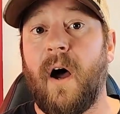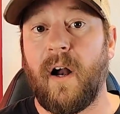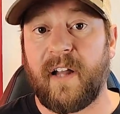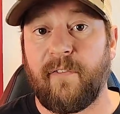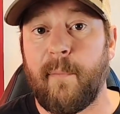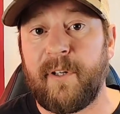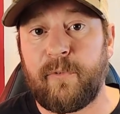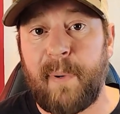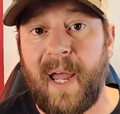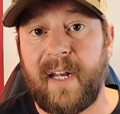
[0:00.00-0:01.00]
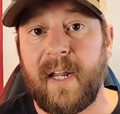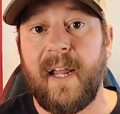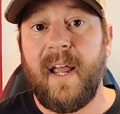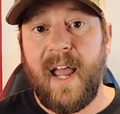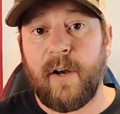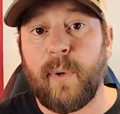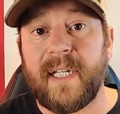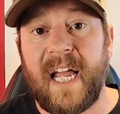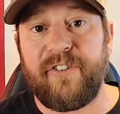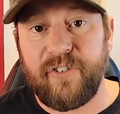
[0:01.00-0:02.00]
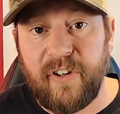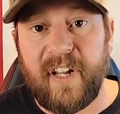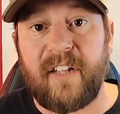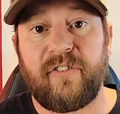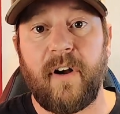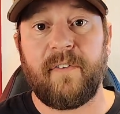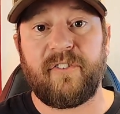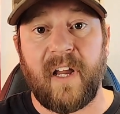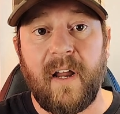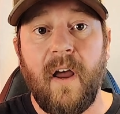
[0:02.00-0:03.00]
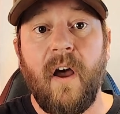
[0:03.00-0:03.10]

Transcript: on government spending in relation to debt servicing